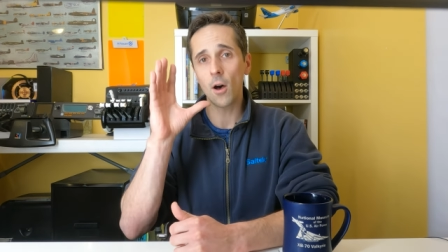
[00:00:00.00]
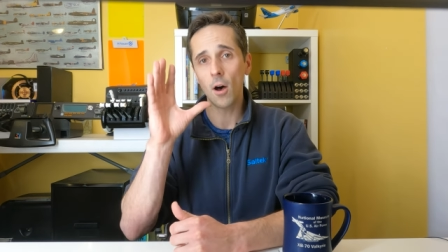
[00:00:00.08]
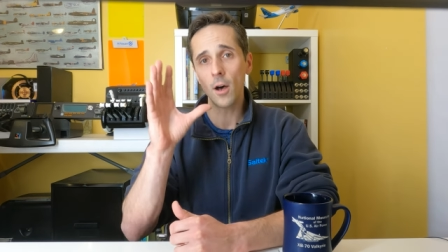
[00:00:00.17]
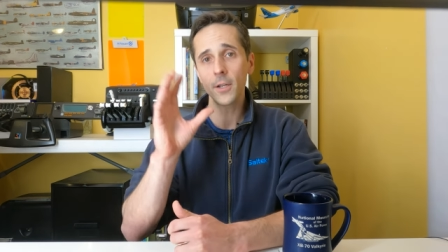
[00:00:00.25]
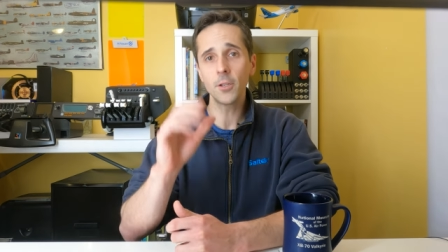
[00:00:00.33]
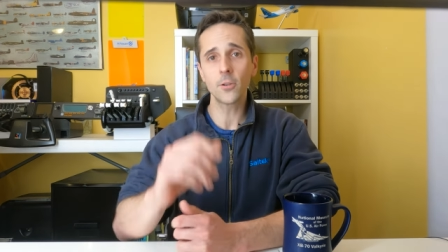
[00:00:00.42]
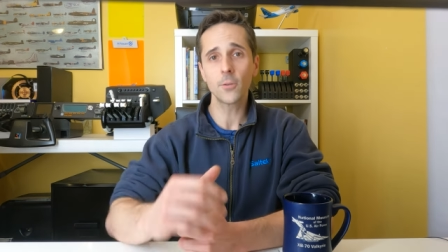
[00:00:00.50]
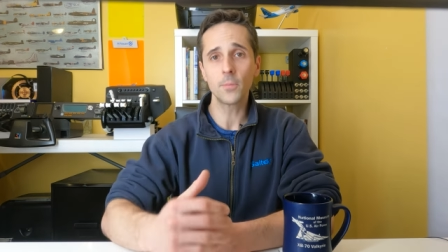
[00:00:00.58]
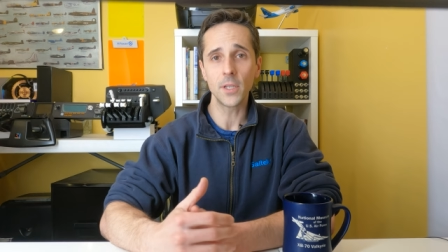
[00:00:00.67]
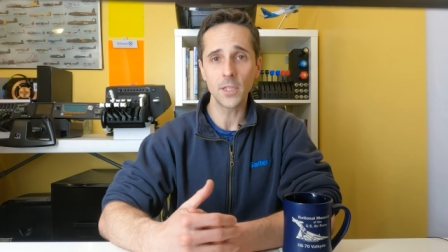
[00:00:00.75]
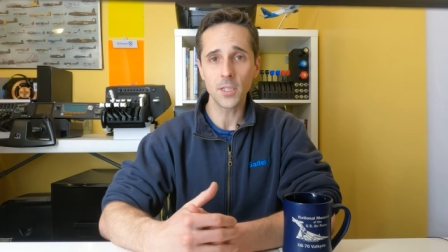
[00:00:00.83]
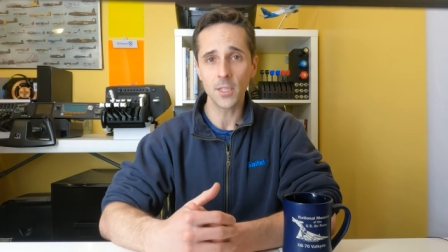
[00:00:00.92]
on your
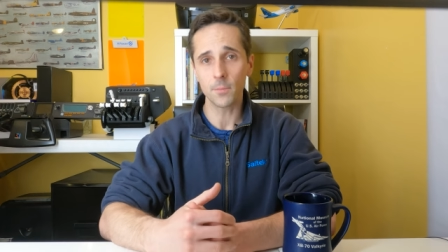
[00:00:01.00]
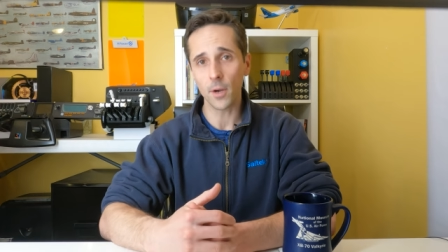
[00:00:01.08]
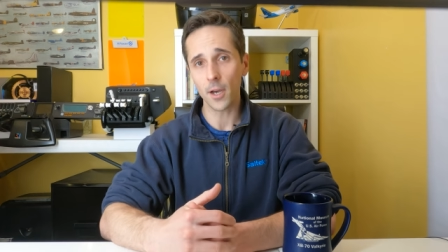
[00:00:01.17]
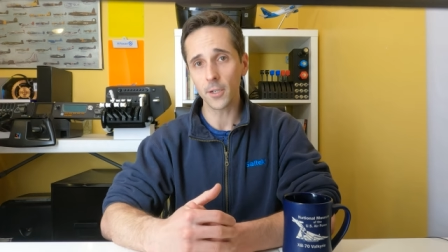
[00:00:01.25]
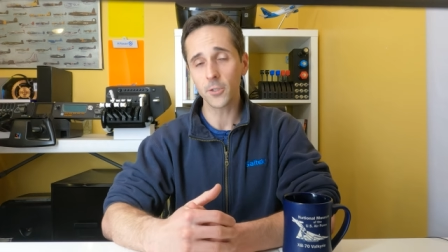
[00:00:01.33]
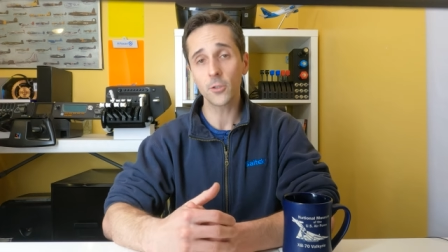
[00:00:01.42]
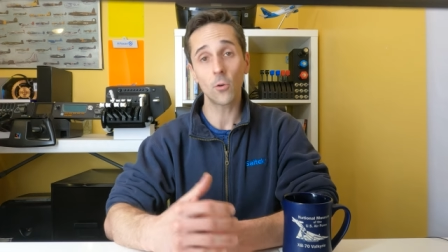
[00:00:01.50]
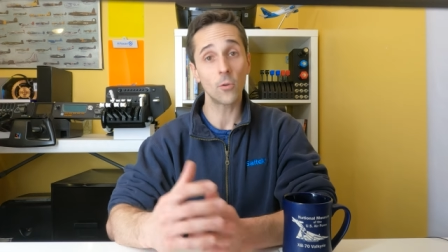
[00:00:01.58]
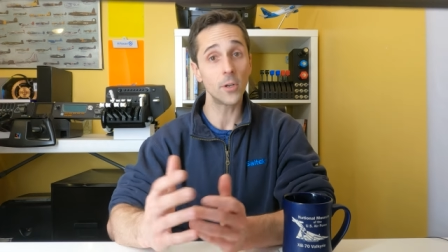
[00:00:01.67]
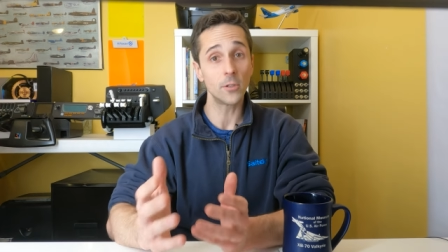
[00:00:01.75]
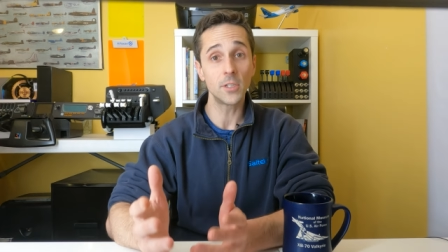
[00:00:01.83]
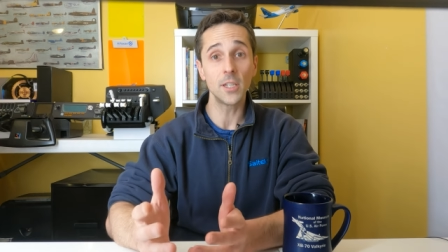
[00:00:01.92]
PC monitor
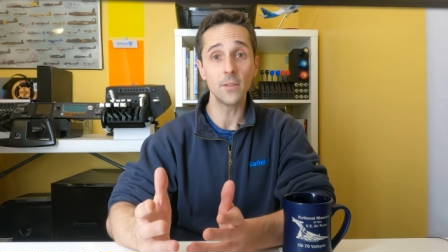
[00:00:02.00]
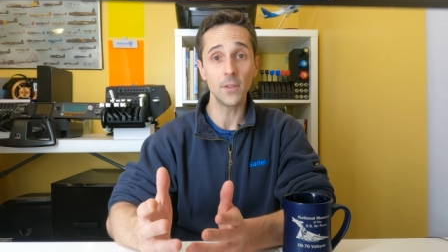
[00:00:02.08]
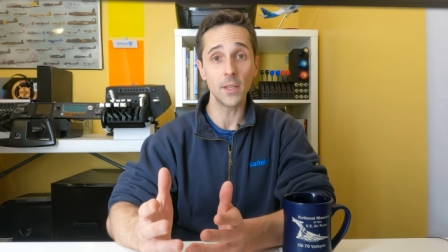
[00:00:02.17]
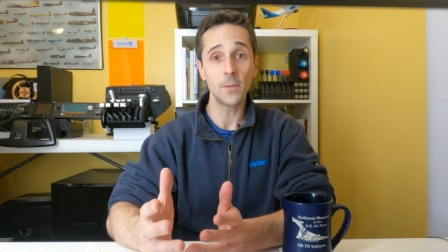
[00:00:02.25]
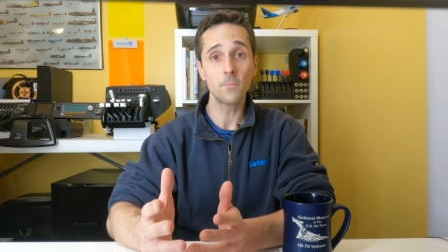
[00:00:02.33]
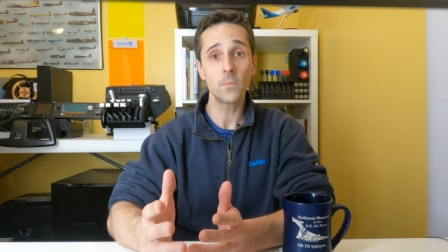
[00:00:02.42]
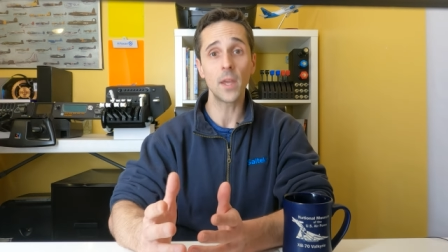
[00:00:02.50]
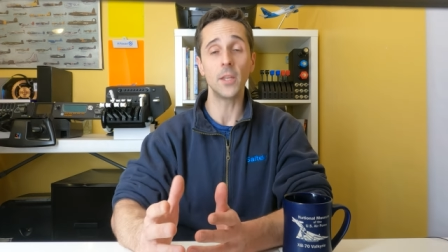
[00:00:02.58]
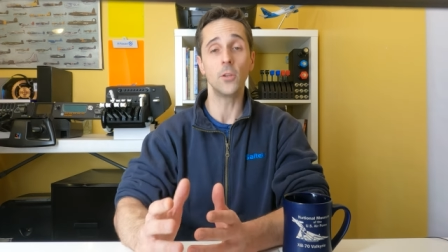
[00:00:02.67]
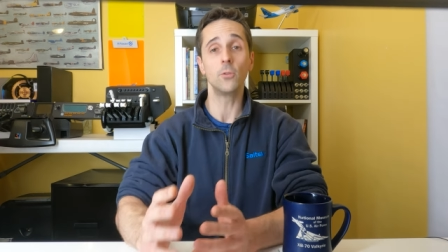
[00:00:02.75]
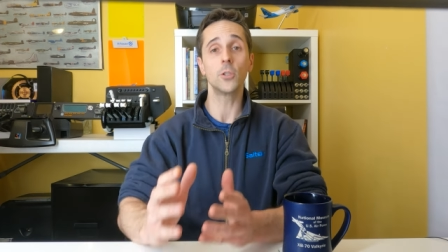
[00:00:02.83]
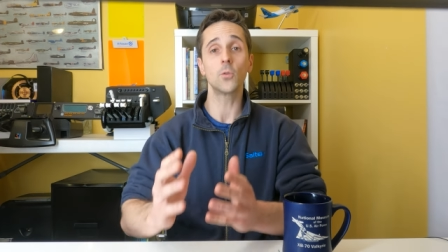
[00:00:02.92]
or your TV
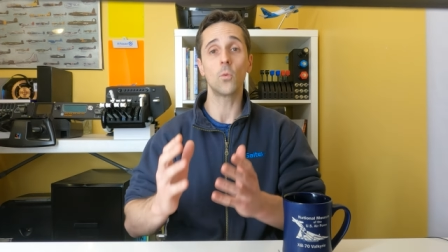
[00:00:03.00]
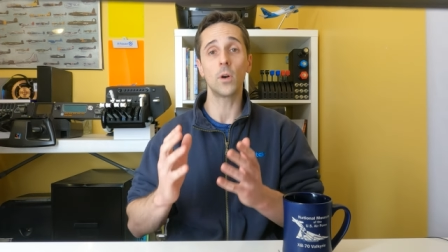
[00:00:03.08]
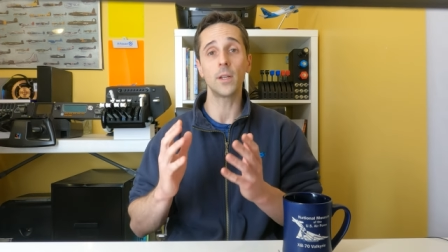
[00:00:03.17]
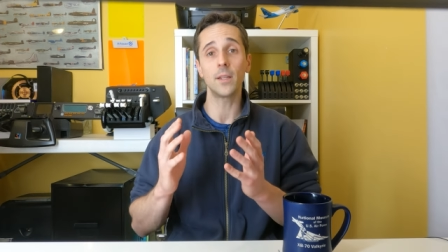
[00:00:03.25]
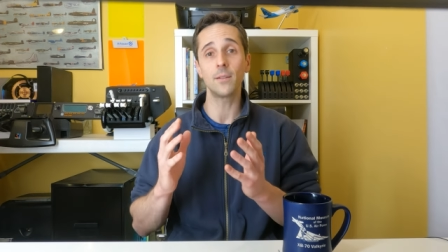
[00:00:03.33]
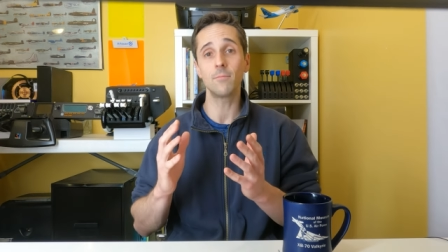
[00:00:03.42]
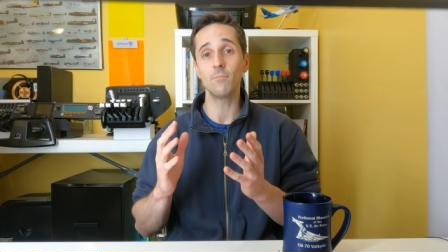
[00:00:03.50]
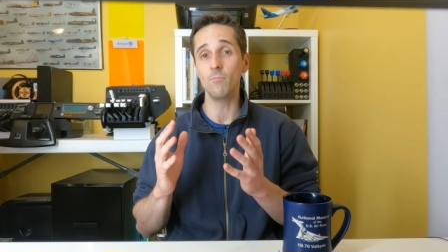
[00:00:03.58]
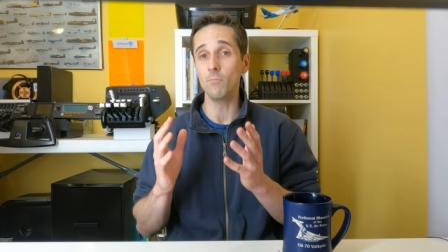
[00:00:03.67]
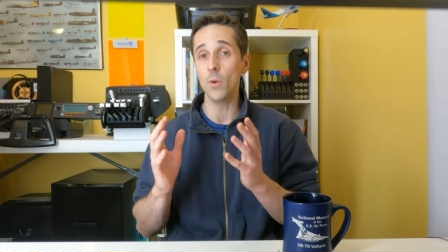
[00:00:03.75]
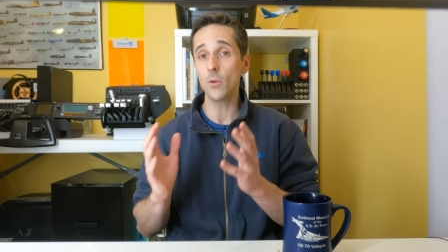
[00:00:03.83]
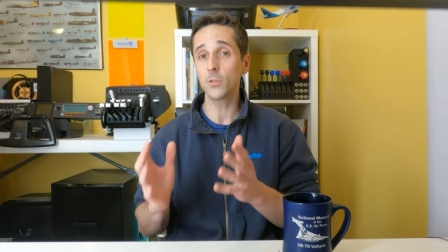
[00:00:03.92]
and you just want
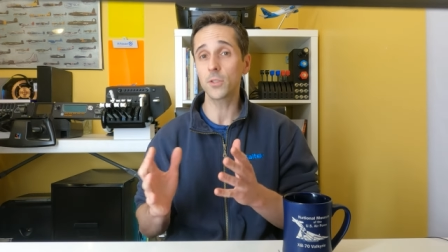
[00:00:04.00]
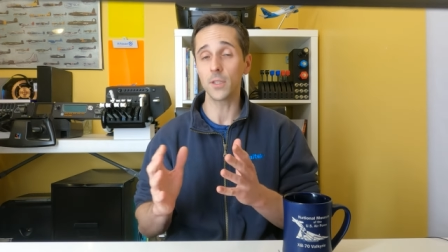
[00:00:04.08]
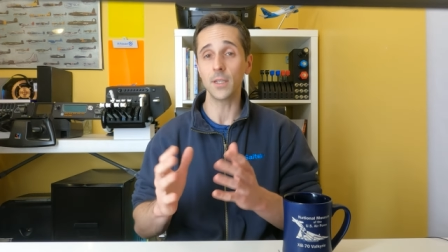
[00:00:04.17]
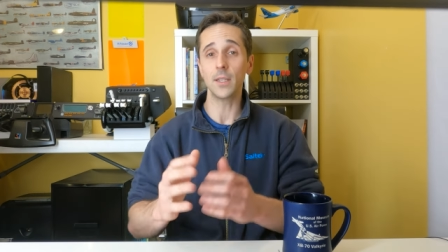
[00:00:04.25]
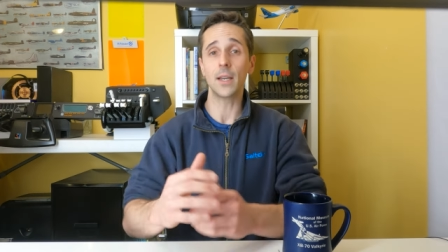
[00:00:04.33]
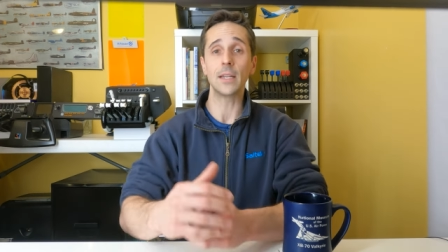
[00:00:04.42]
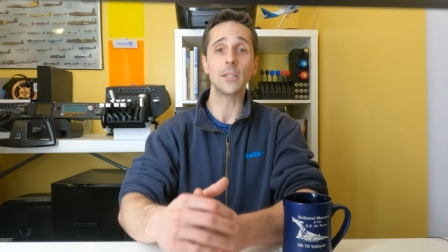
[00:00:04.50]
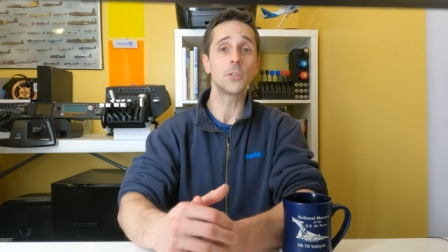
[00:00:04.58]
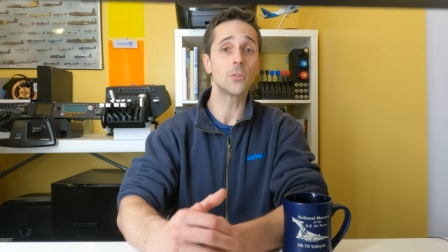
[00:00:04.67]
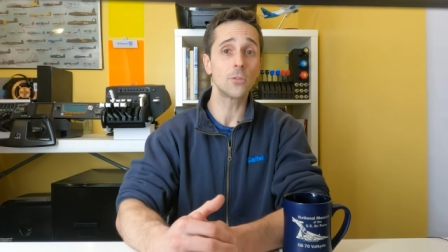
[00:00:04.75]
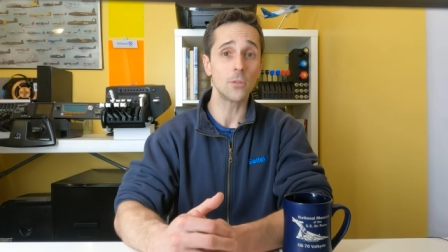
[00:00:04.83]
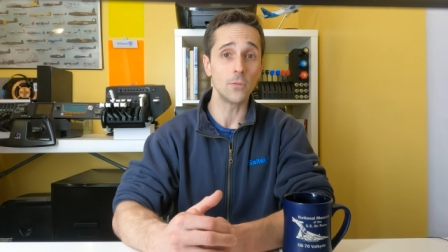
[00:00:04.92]
mostly an
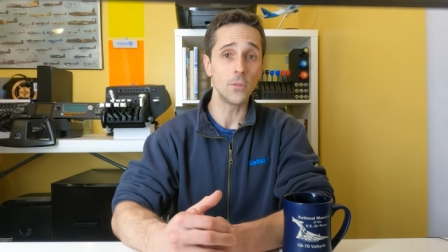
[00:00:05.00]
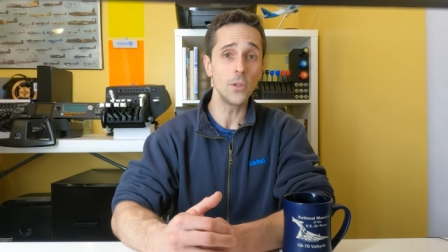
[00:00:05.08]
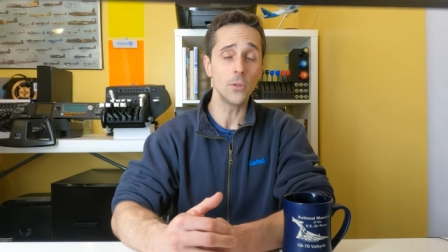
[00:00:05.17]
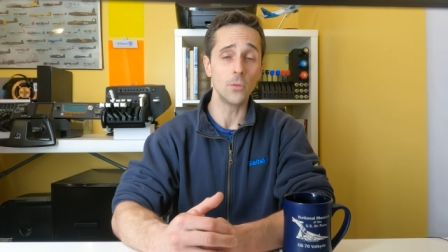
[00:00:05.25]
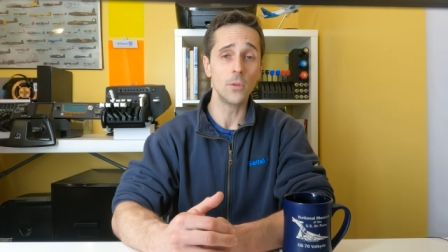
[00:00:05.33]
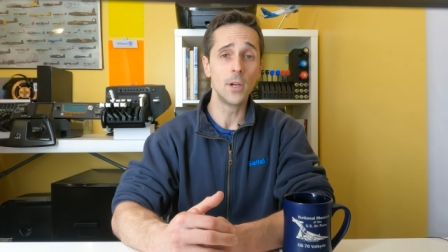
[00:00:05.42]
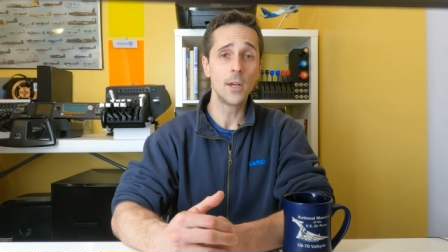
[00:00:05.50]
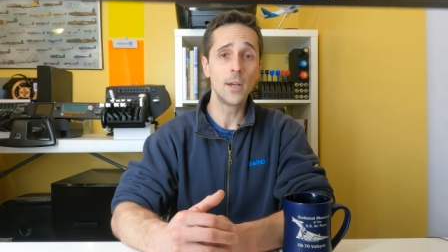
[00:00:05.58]
external view,